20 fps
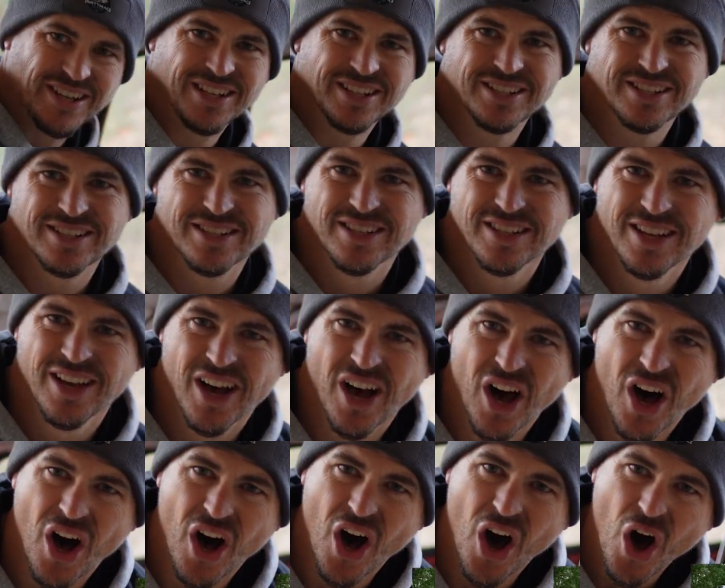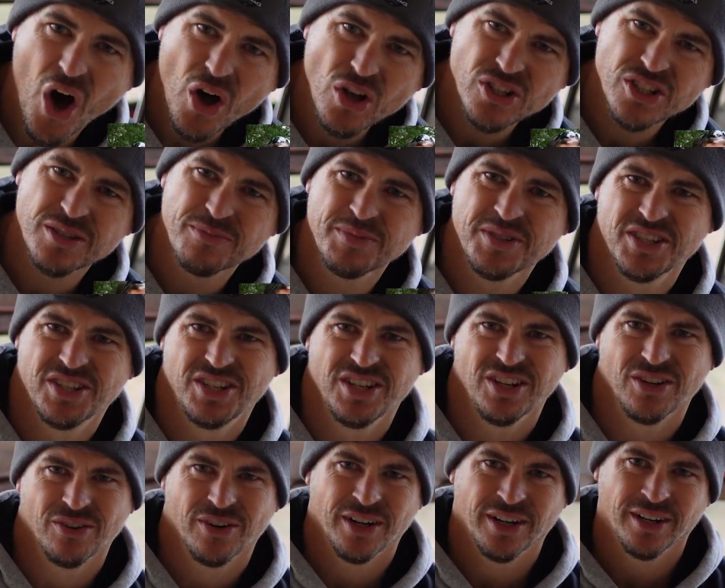us awesome
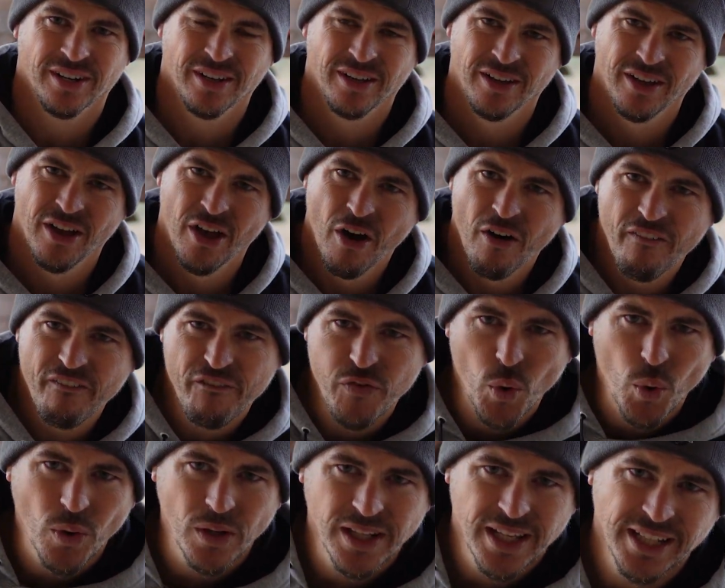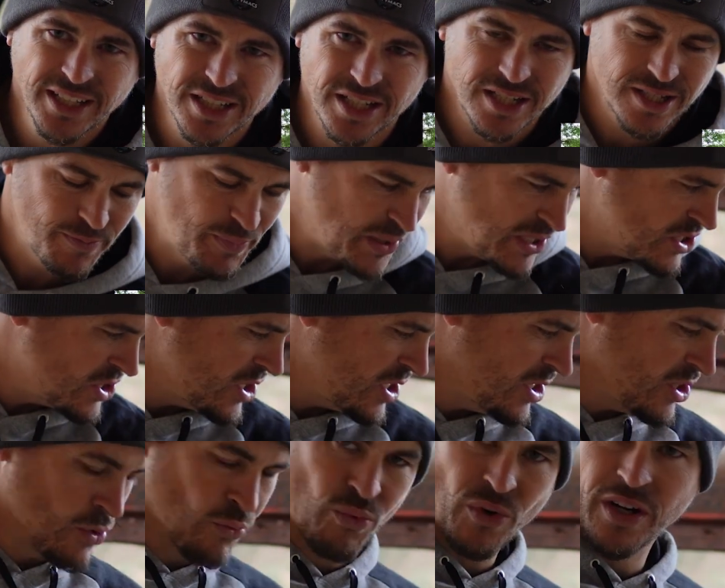steering, 4-link suspension
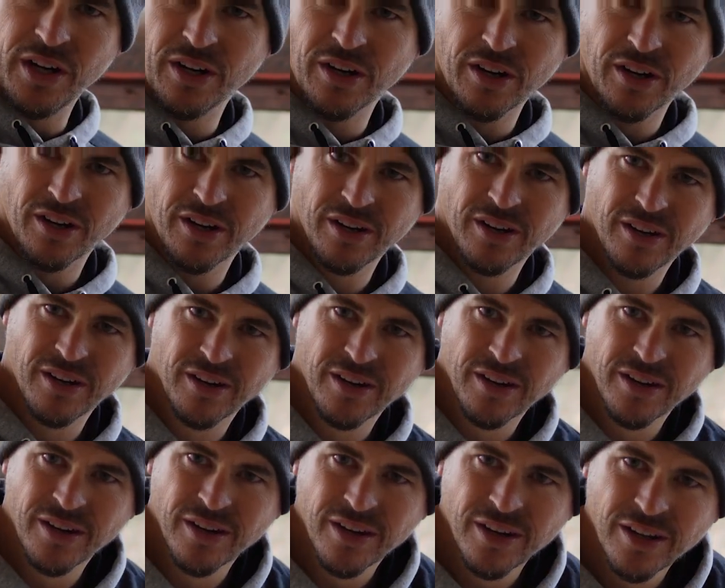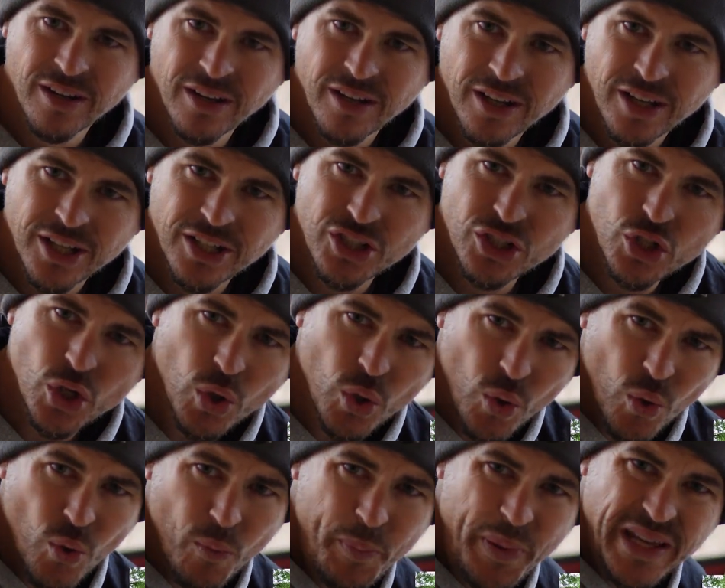in the rear,
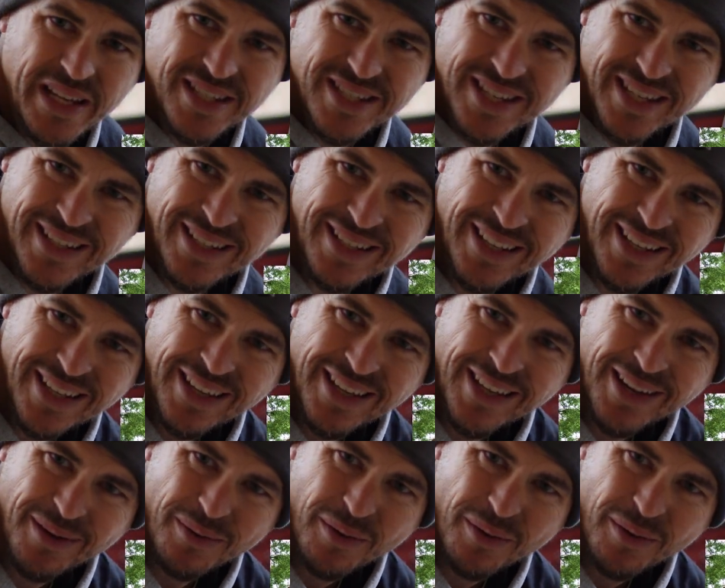dual piston